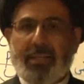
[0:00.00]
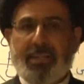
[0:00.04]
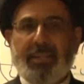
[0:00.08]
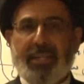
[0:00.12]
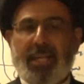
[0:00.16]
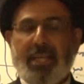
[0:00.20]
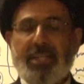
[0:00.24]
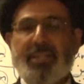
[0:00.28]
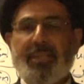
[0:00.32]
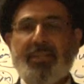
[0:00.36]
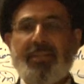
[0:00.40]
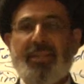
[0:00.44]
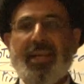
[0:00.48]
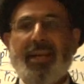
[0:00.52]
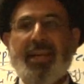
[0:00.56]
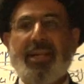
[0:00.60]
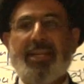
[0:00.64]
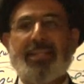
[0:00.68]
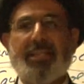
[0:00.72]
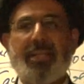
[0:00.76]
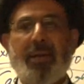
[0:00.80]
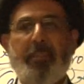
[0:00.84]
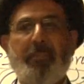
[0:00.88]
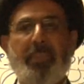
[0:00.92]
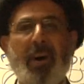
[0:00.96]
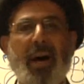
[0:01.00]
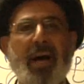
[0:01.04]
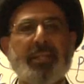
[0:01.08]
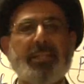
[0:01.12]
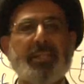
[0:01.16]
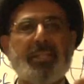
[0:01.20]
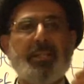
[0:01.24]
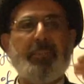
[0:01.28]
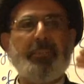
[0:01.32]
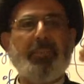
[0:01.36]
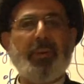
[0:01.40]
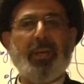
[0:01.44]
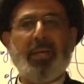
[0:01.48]
says there is a
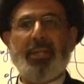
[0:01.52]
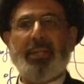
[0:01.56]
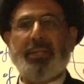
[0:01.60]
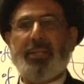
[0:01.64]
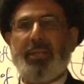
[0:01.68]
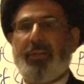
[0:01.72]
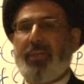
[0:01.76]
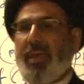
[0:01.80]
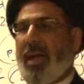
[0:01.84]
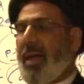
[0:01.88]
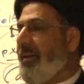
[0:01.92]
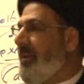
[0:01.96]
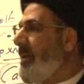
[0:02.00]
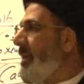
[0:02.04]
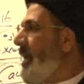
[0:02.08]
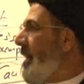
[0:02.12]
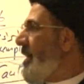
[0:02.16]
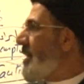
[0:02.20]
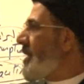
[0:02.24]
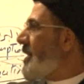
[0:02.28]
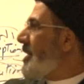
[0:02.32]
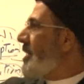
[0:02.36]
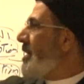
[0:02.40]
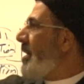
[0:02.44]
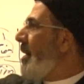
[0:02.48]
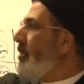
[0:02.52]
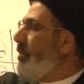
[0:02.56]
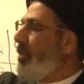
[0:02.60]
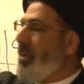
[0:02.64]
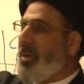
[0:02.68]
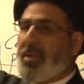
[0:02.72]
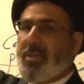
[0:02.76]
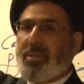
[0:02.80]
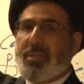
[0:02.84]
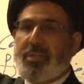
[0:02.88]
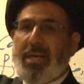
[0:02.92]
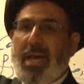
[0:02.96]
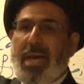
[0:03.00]
possibility that there is
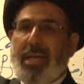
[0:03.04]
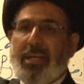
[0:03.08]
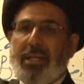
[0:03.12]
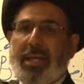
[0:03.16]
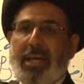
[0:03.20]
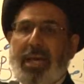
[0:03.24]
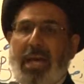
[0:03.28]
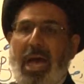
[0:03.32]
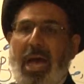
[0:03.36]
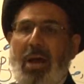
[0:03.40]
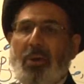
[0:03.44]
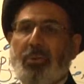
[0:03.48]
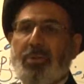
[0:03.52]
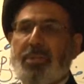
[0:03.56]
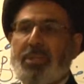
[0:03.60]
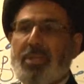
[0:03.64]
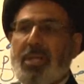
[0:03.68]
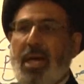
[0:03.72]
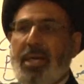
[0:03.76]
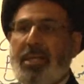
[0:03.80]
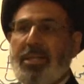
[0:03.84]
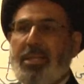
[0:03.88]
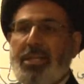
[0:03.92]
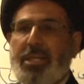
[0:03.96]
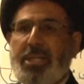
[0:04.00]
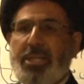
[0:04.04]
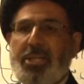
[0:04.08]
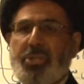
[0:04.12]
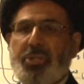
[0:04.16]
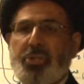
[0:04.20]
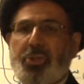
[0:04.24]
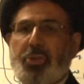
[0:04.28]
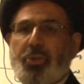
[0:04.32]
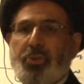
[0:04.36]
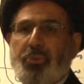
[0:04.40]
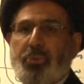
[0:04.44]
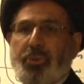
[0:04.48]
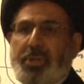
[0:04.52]
someone standing outside, he's
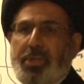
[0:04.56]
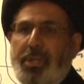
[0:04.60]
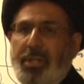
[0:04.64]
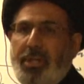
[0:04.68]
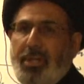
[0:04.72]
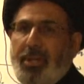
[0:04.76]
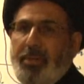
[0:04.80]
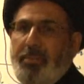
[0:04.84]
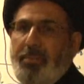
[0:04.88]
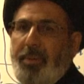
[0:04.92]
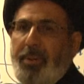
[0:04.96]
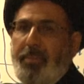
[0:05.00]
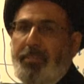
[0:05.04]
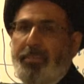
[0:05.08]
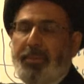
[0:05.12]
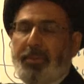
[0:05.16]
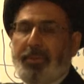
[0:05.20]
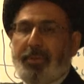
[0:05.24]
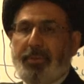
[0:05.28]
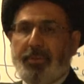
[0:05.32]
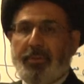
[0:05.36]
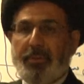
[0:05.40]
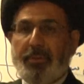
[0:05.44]
shooting at people.